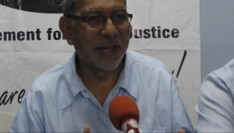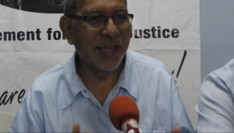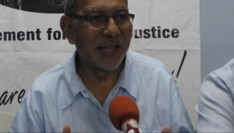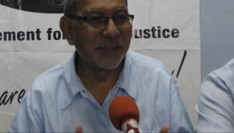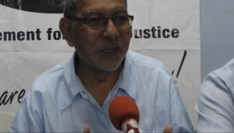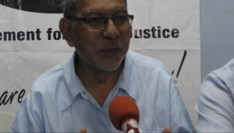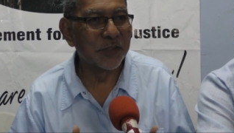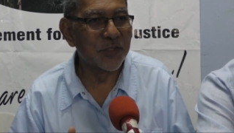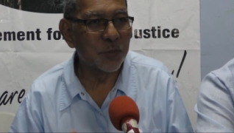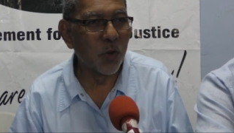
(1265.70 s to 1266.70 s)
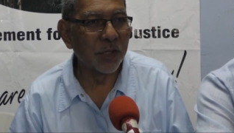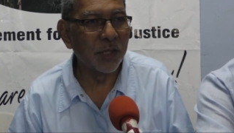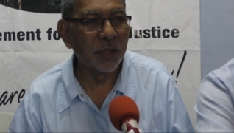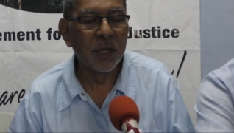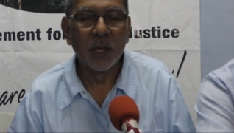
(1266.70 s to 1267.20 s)
I can't deal with this
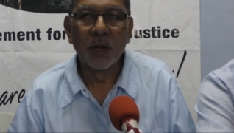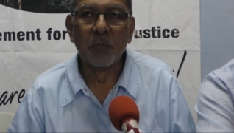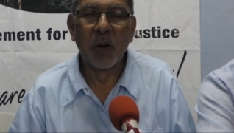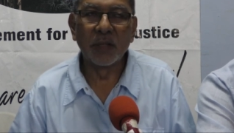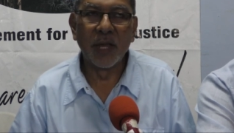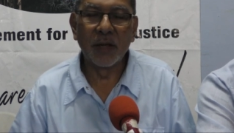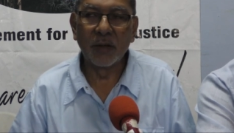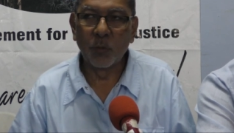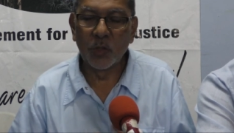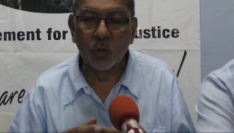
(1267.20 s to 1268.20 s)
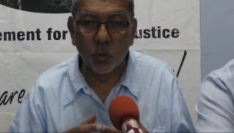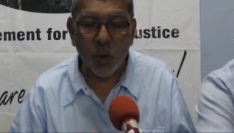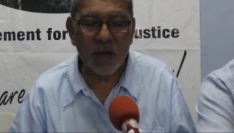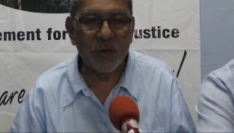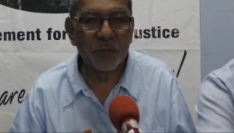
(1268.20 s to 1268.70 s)
morning, but there, we
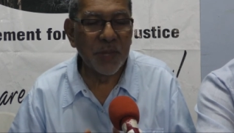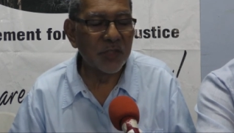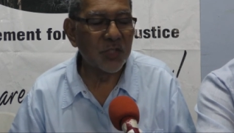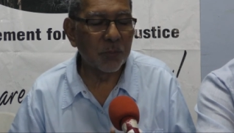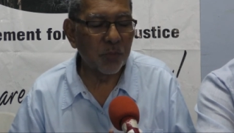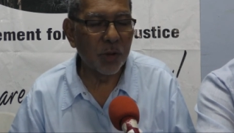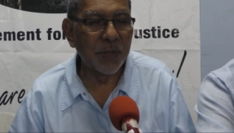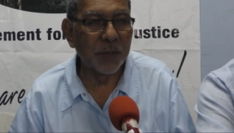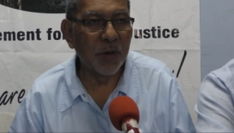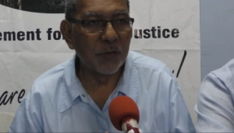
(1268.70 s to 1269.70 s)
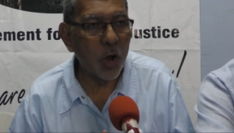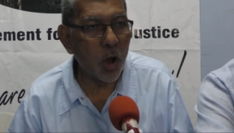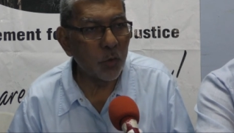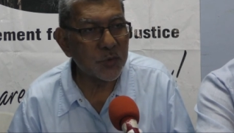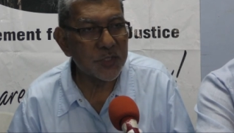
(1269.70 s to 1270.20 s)
do have a major problem of
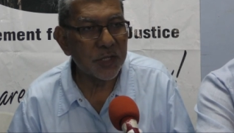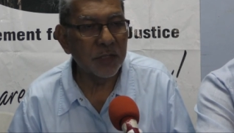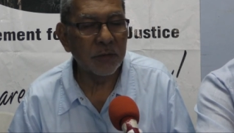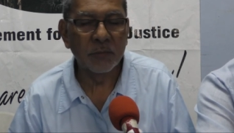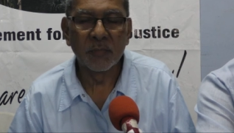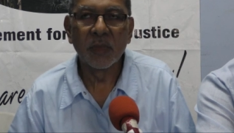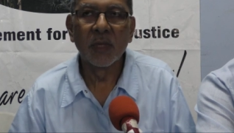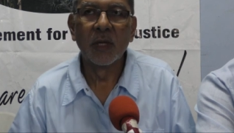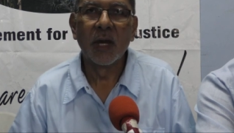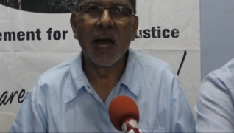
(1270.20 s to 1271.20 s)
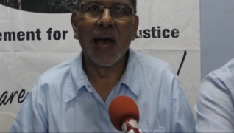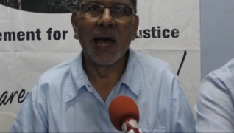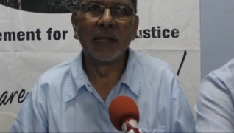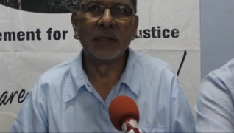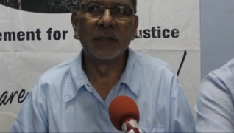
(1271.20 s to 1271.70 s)
housing
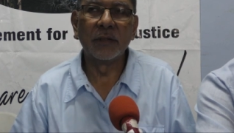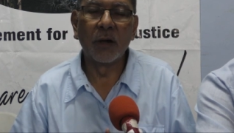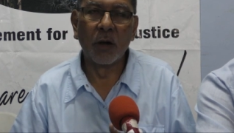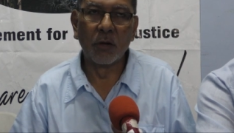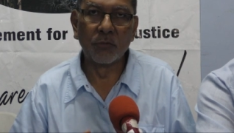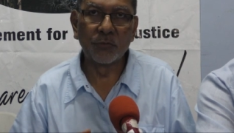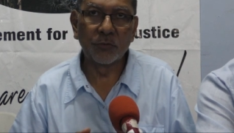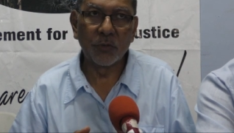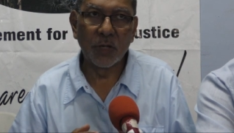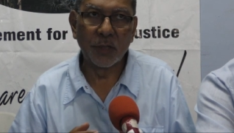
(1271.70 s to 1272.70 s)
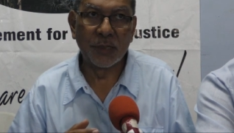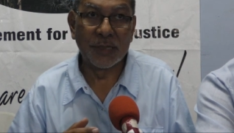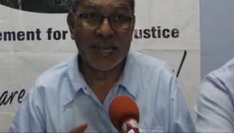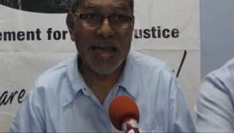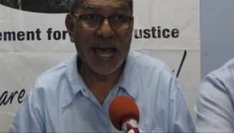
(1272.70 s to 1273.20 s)
and of
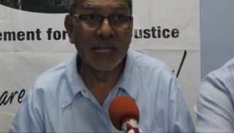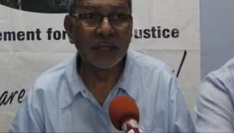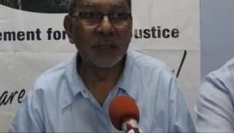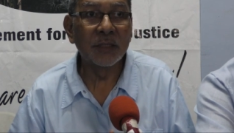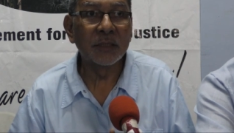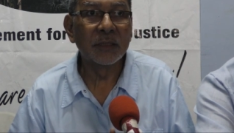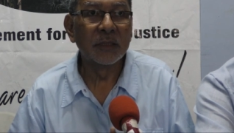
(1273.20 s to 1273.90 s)
land